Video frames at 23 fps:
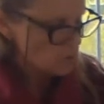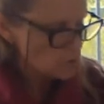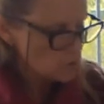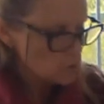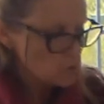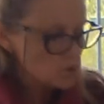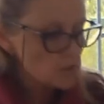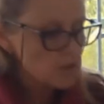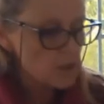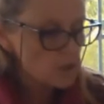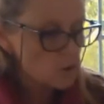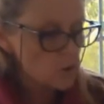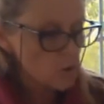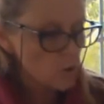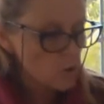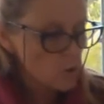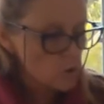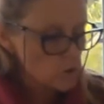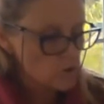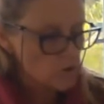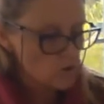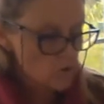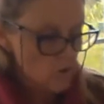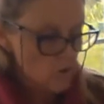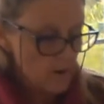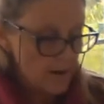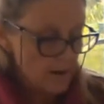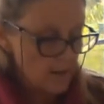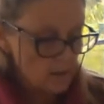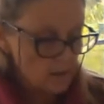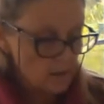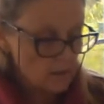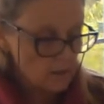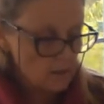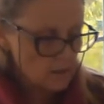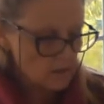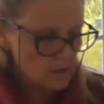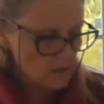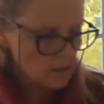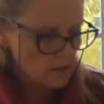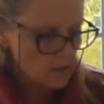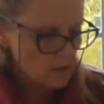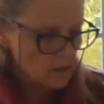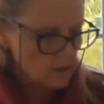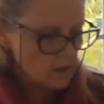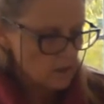using your strength
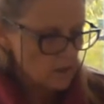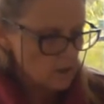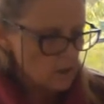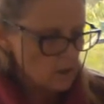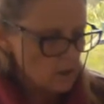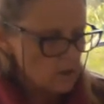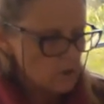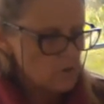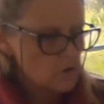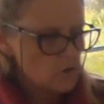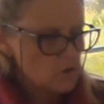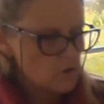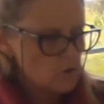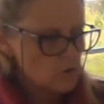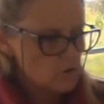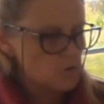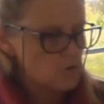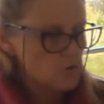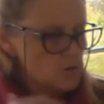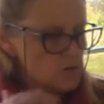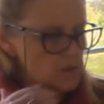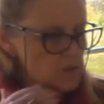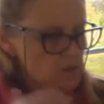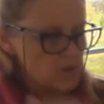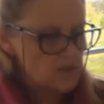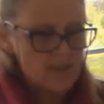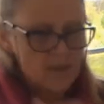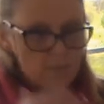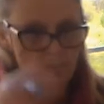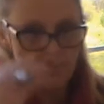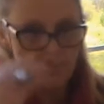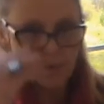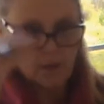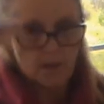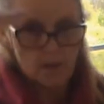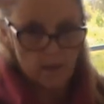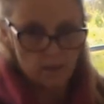to step